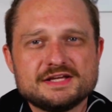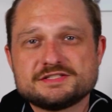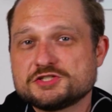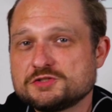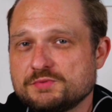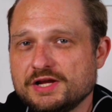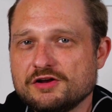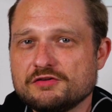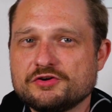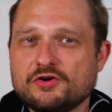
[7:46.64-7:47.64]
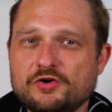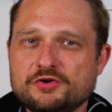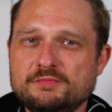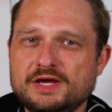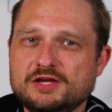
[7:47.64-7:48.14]
as the spring of an
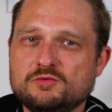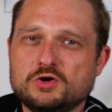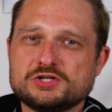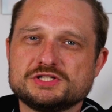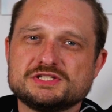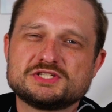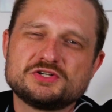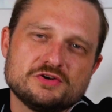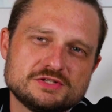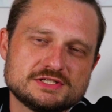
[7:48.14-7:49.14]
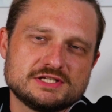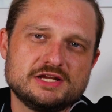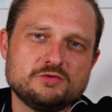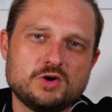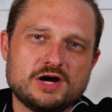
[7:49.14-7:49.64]
automatic watch is
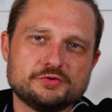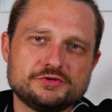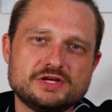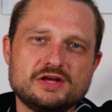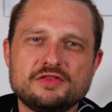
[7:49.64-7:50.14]
constantly wound,